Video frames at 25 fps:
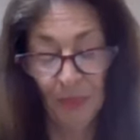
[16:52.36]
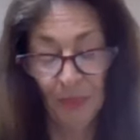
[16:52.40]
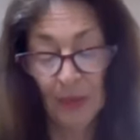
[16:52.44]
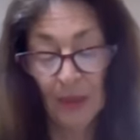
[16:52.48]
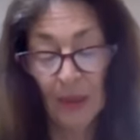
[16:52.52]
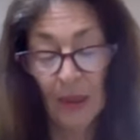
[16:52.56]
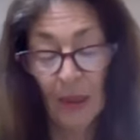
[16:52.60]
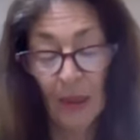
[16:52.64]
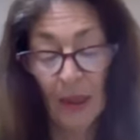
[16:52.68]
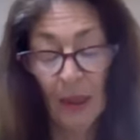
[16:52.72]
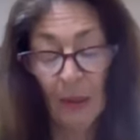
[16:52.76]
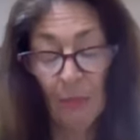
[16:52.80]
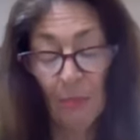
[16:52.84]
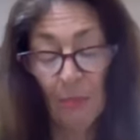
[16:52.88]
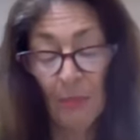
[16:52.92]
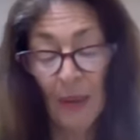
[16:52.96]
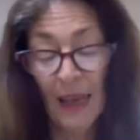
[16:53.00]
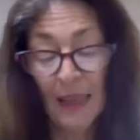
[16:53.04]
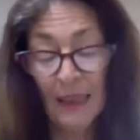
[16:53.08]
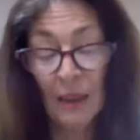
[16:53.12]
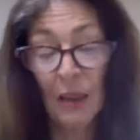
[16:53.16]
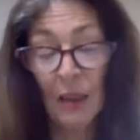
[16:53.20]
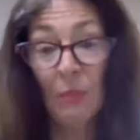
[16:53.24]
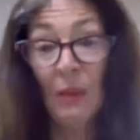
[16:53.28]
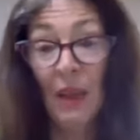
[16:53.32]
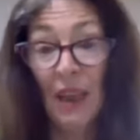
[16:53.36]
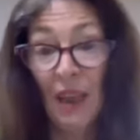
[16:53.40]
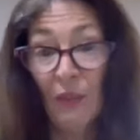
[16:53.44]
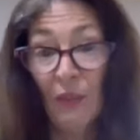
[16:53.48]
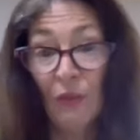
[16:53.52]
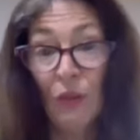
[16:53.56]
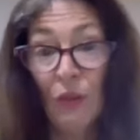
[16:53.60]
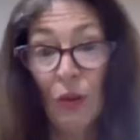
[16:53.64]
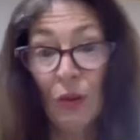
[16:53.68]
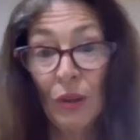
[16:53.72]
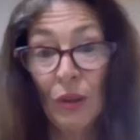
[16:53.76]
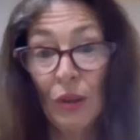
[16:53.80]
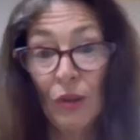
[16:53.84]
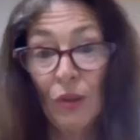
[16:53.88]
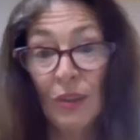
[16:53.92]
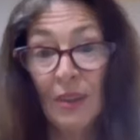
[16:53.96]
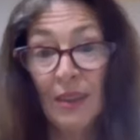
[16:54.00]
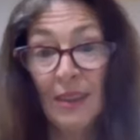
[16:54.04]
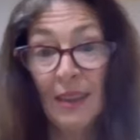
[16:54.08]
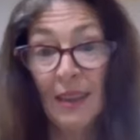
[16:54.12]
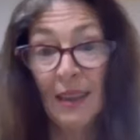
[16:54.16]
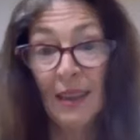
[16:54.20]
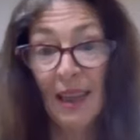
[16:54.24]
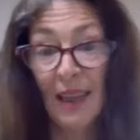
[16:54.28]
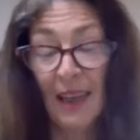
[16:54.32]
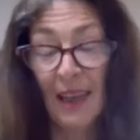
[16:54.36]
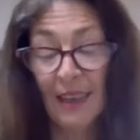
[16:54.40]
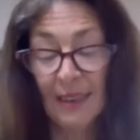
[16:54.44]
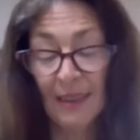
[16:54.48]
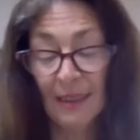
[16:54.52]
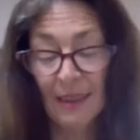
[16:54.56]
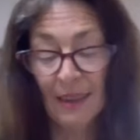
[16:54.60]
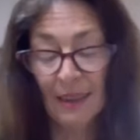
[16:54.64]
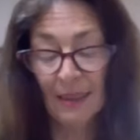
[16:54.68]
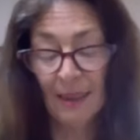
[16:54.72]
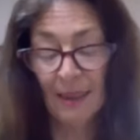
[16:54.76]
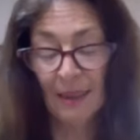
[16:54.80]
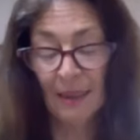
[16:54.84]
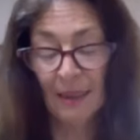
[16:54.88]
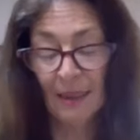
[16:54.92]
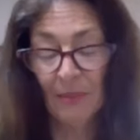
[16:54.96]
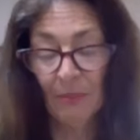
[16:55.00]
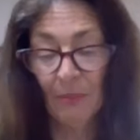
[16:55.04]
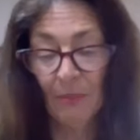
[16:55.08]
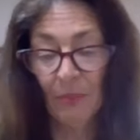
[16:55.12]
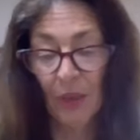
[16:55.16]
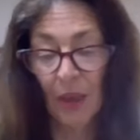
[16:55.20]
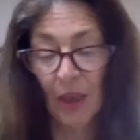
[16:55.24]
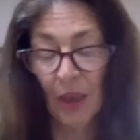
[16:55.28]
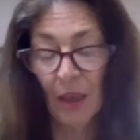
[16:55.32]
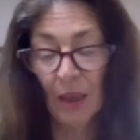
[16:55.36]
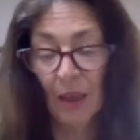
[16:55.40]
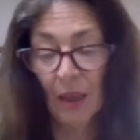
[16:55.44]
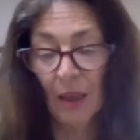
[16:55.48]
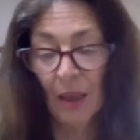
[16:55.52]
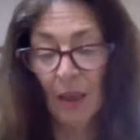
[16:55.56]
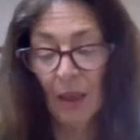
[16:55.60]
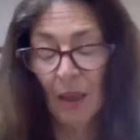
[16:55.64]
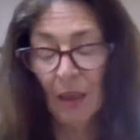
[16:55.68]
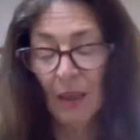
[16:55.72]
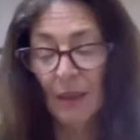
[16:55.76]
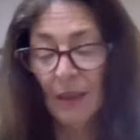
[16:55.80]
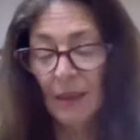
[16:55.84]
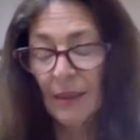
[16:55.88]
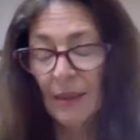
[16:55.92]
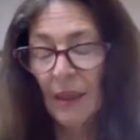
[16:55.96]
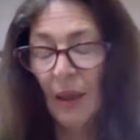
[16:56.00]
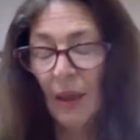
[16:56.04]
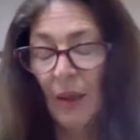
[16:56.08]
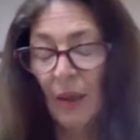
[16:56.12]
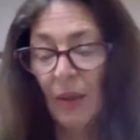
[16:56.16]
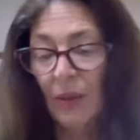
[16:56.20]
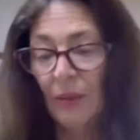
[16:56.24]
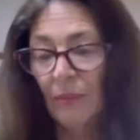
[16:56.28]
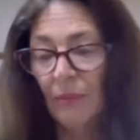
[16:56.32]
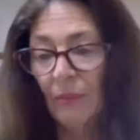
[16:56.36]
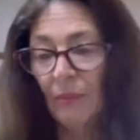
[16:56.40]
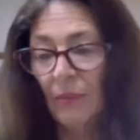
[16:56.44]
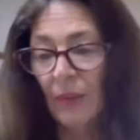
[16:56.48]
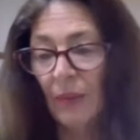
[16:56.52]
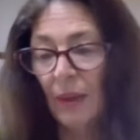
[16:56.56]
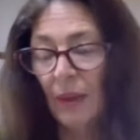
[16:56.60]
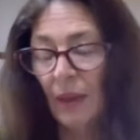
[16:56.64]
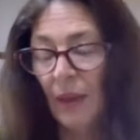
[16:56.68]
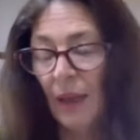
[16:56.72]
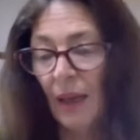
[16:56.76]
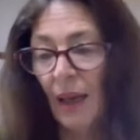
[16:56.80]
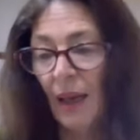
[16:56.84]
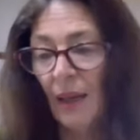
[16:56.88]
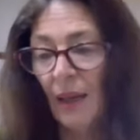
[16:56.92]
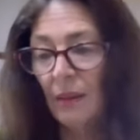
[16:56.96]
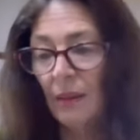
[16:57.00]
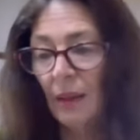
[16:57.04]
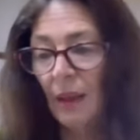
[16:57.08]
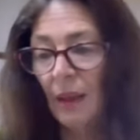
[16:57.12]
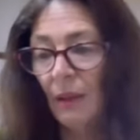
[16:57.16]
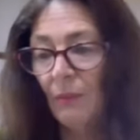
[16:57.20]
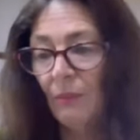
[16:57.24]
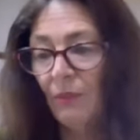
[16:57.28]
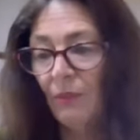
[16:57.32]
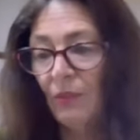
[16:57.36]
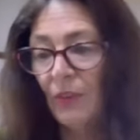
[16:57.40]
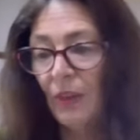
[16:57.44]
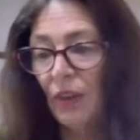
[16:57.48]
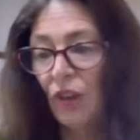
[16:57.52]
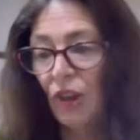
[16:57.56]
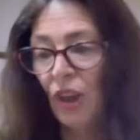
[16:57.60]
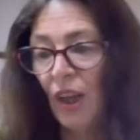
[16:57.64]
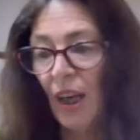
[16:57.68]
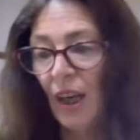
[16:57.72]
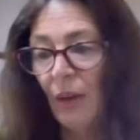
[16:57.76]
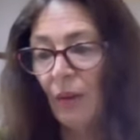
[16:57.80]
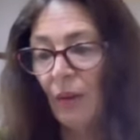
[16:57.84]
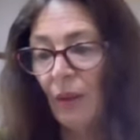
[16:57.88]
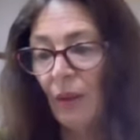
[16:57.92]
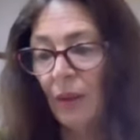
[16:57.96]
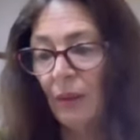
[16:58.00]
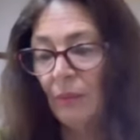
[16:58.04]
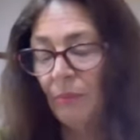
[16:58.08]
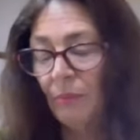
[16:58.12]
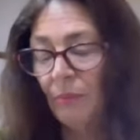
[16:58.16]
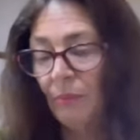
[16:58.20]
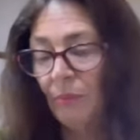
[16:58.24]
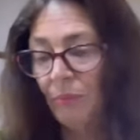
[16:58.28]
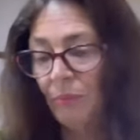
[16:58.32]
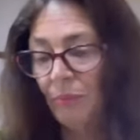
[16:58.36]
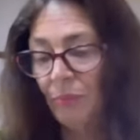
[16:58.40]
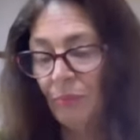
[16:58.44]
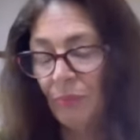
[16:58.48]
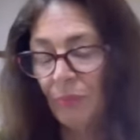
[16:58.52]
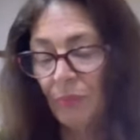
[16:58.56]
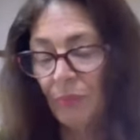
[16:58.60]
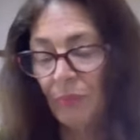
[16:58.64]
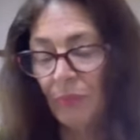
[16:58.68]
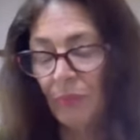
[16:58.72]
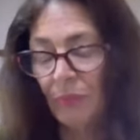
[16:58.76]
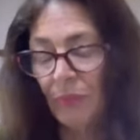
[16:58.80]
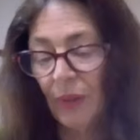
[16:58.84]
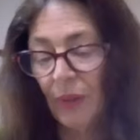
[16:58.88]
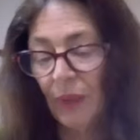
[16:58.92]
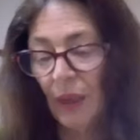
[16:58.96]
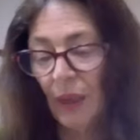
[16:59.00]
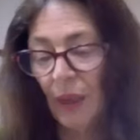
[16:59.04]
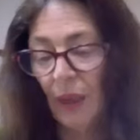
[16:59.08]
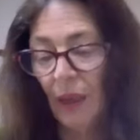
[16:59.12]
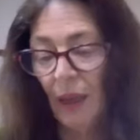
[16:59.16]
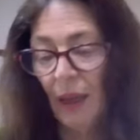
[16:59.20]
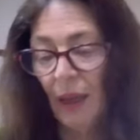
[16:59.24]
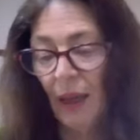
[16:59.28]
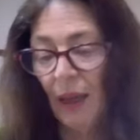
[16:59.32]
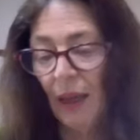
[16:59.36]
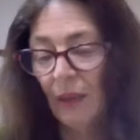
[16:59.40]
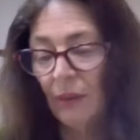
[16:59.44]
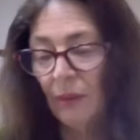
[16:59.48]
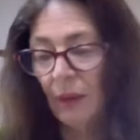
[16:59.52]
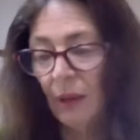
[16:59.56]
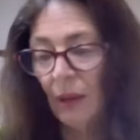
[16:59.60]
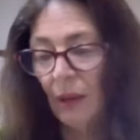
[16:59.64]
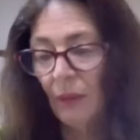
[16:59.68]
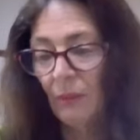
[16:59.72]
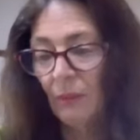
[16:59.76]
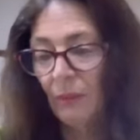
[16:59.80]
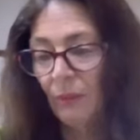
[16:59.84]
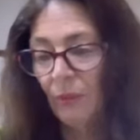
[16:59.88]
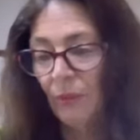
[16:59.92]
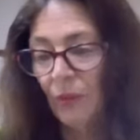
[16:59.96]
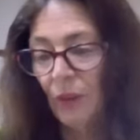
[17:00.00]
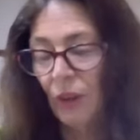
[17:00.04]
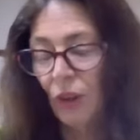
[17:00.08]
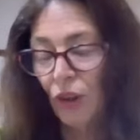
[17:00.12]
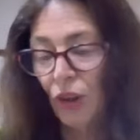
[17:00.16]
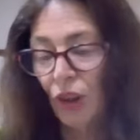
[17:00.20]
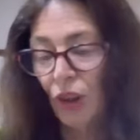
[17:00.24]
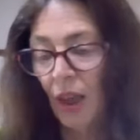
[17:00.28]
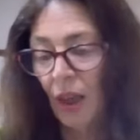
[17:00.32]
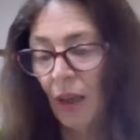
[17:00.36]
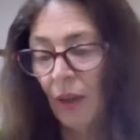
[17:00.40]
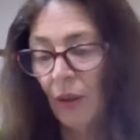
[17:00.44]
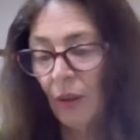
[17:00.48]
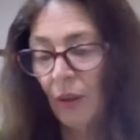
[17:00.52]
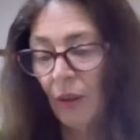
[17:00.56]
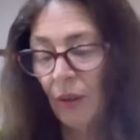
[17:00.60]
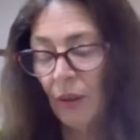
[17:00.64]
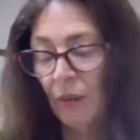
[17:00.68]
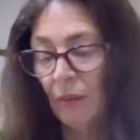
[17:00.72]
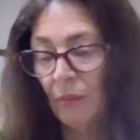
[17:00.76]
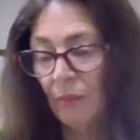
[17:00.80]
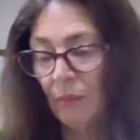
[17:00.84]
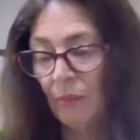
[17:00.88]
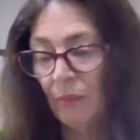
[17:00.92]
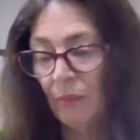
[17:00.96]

So get back to me if you're interested in lessons. So, outcome for Jared. Outcome for Jared.